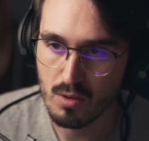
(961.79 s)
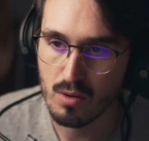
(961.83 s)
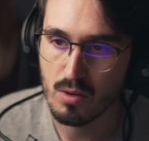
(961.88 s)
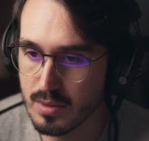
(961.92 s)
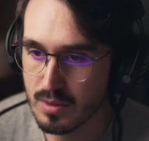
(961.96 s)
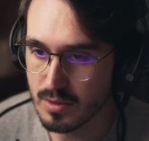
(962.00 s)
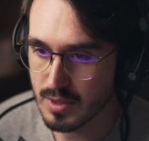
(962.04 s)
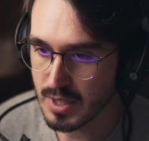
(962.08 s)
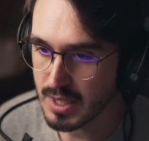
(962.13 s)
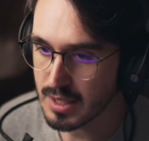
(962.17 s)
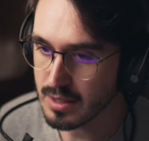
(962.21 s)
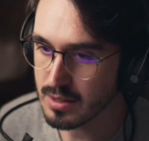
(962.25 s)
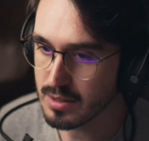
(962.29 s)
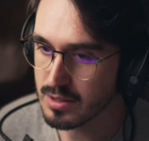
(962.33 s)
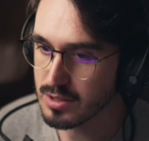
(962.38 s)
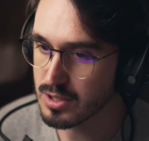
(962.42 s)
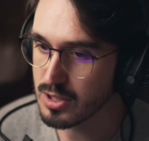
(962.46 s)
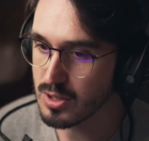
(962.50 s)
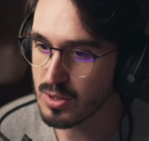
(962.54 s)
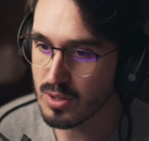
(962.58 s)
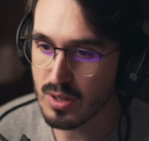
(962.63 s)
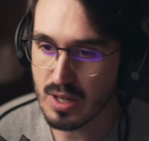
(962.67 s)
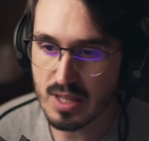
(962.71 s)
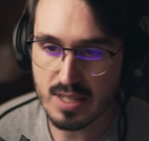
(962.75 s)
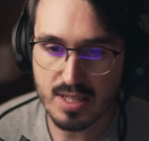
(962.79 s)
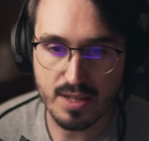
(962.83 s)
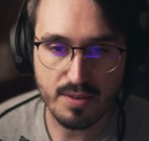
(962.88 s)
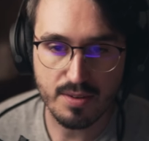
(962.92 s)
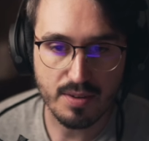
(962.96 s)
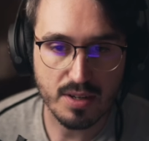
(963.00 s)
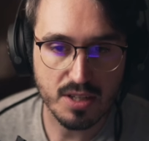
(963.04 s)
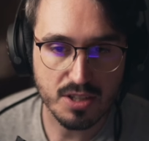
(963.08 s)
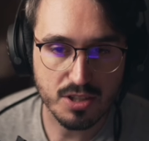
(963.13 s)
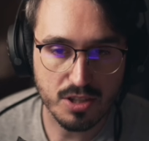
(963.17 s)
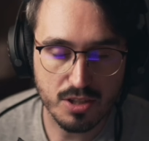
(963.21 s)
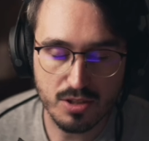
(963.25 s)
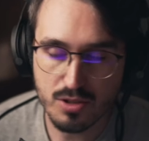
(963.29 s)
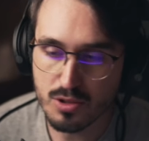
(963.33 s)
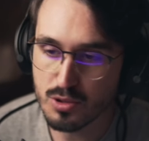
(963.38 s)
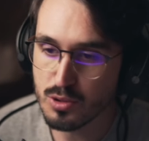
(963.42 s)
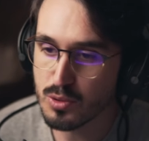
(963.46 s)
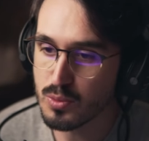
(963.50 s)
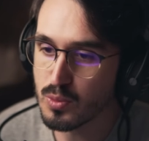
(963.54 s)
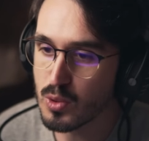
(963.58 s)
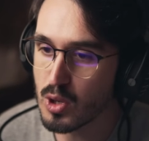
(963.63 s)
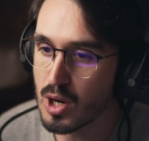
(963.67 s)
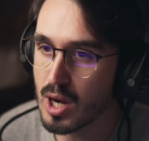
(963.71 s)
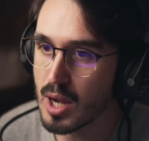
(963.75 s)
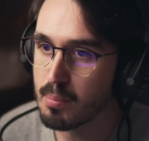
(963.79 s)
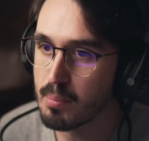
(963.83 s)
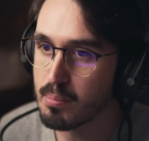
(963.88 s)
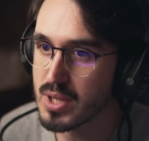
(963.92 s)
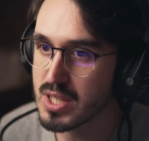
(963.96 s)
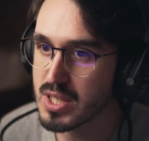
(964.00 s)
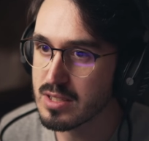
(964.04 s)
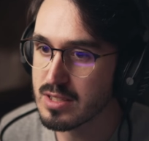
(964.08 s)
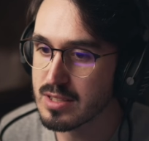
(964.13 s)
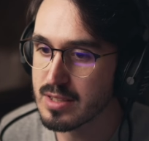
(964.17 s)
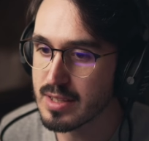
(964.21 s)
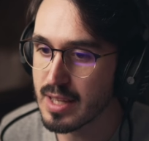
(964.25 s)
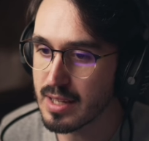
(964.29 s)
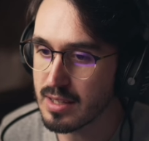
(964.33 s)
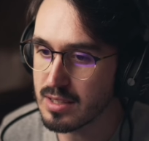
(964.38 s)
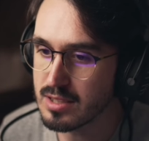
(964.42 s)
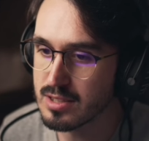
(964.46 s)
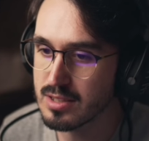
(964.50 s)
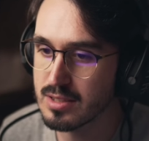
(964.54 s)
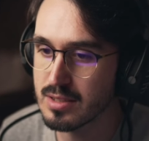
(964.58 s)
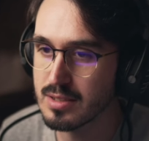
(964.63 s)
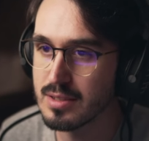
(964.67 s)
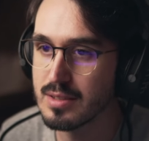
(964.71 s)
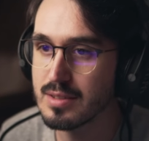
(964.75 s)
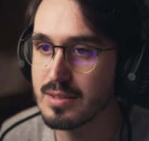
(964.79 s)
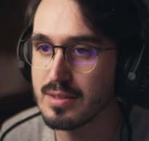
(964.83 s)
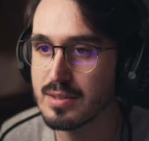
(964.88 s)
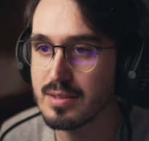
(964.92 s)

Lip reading: Great, so let's have a listen to what happens next.